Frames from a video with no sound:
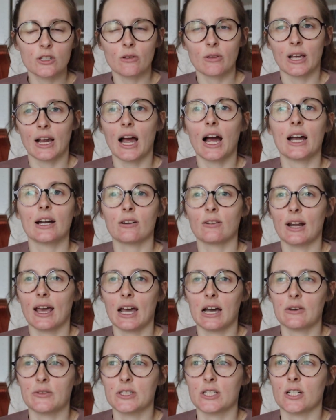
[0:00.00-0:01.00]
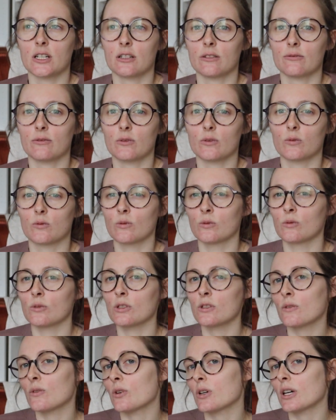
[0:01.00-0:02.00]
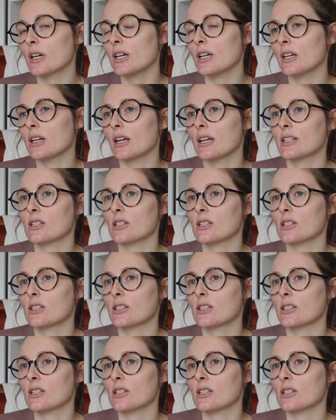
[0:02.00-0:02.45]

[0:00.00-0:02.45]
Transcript: So like I don't have a ton of rules for it.